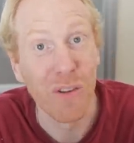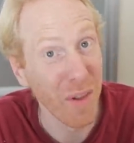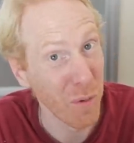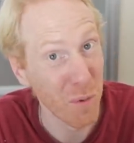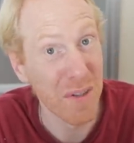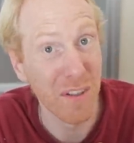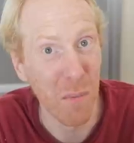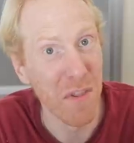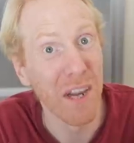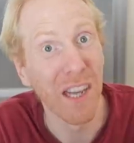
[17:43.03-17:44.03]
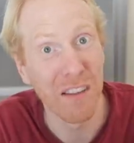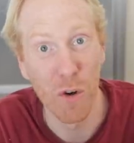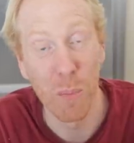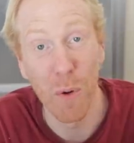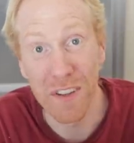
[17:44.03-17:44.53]
So that would be something like
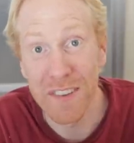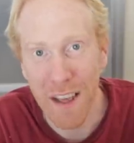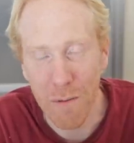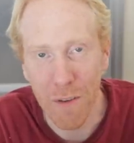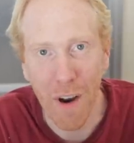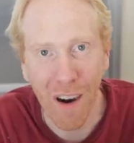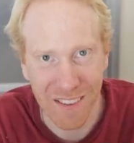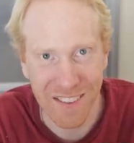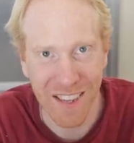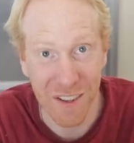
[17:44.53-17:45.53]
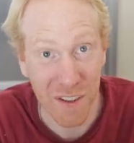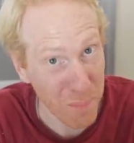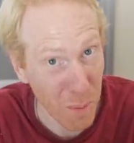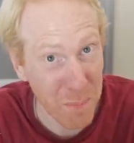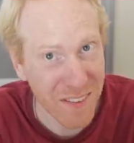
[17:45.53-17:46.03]
0.7 arc seconds
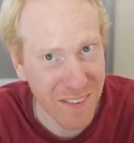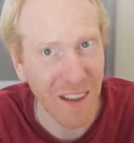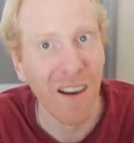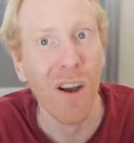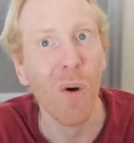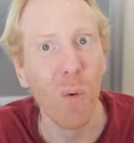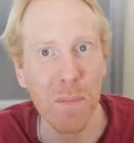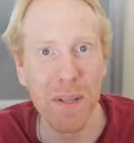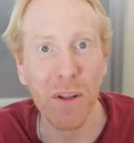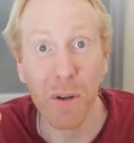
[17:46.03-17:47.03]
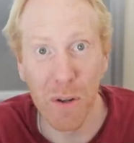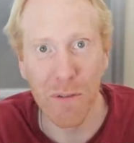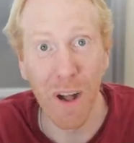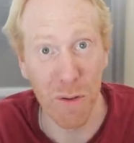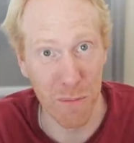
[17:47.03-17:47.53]
per pixel would be the good
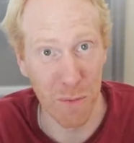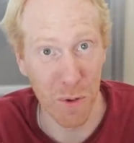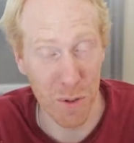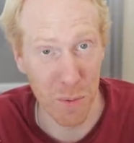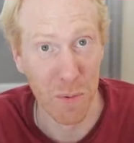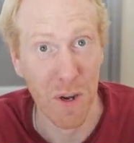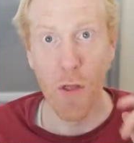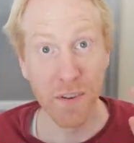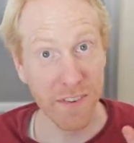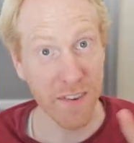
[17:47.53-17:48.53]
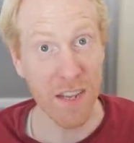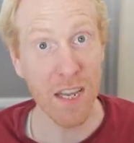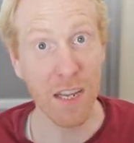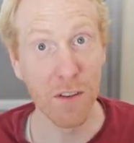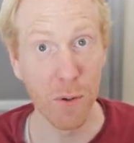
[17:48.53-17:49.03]
value for you. The
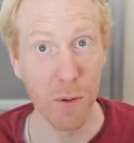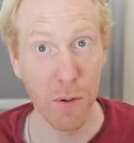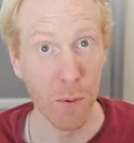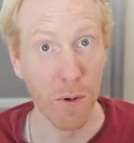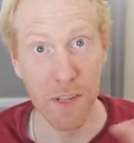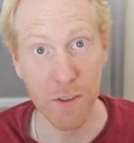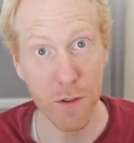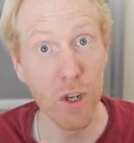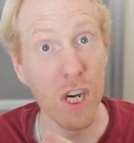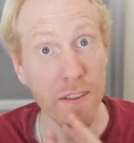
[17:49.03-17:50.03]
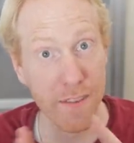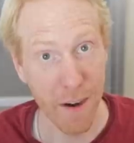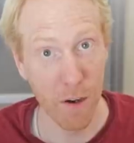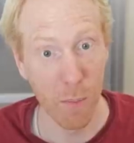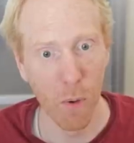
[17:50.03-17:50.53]
seeing in Tokyo is usually
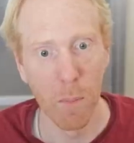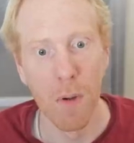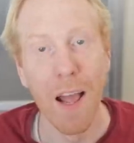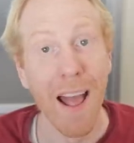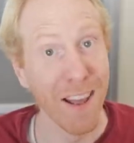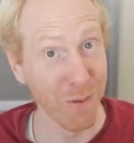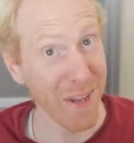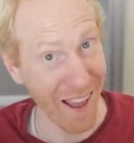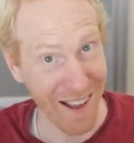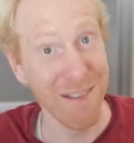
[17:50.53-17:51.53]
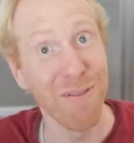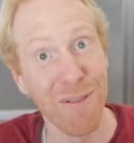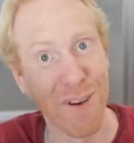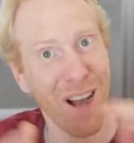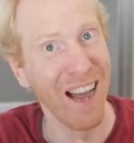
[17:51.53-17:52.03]
terrible, and we have,
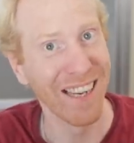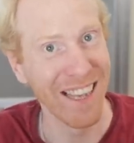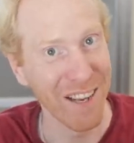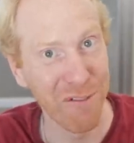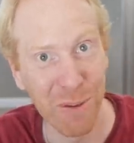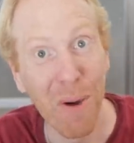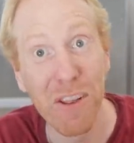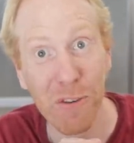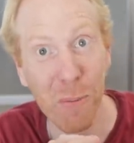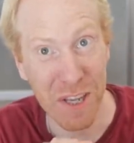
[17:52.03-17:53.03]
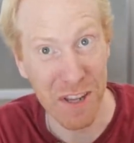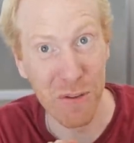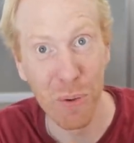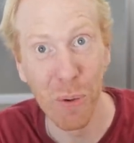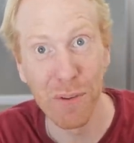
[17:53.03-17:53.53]
again, from astrometry
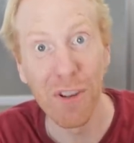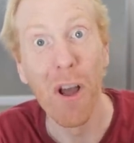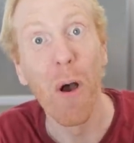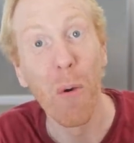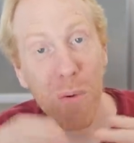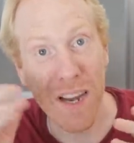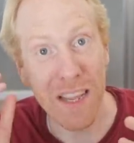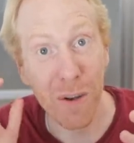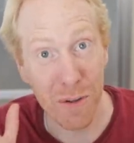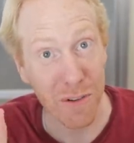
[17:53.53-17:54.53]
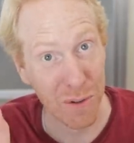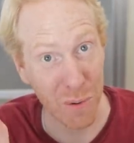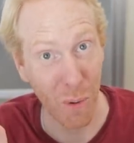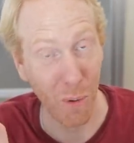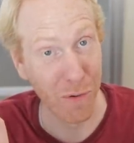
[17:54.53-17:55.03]
tools, a really good
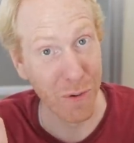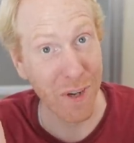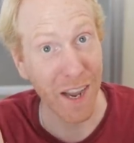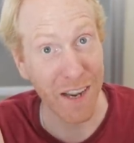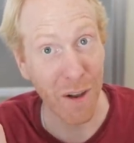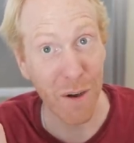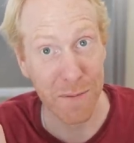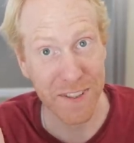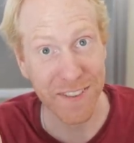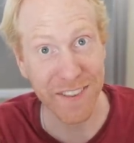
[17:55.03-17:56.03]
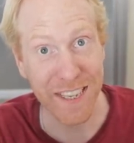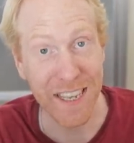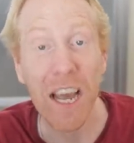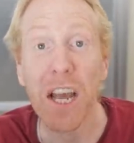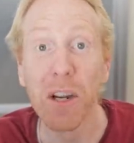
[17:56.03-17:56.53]
tool to kind of
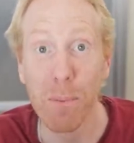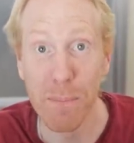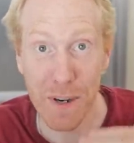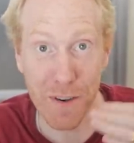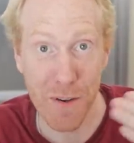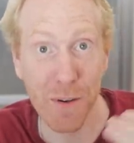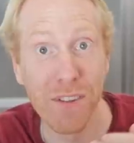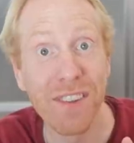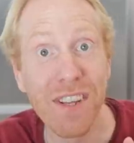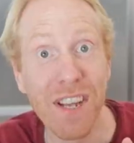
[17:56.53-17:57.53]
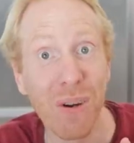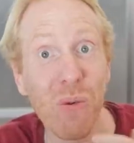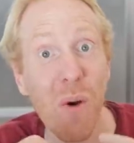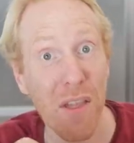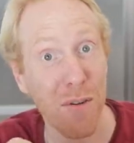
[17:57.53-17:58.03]
see, compared to your
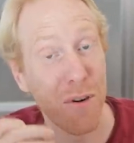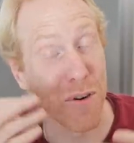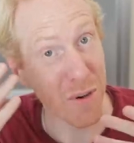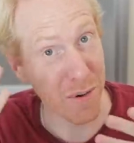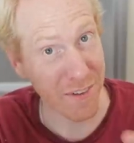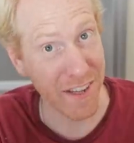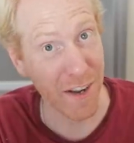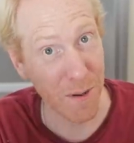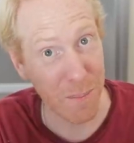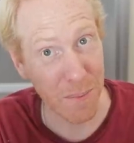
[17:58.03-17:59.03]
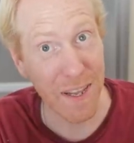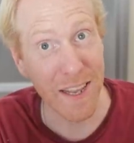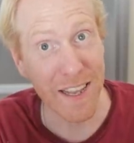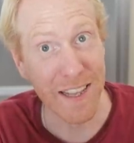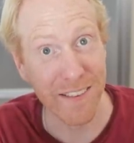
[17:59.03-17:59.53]
seeing, whether your setup
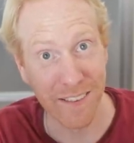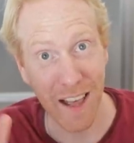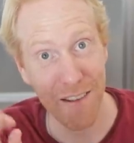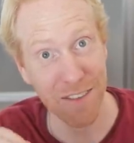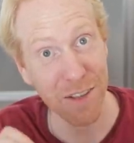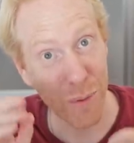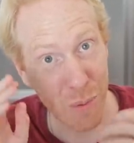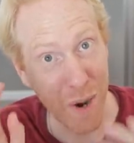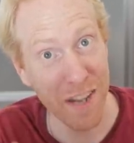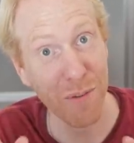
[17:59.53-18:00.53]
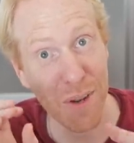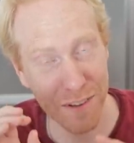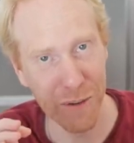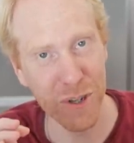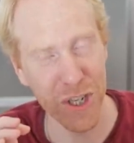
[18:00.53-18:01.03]
is having the right
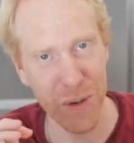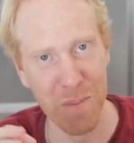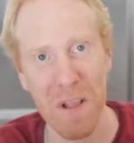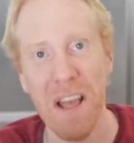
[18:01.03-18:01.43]
resolution.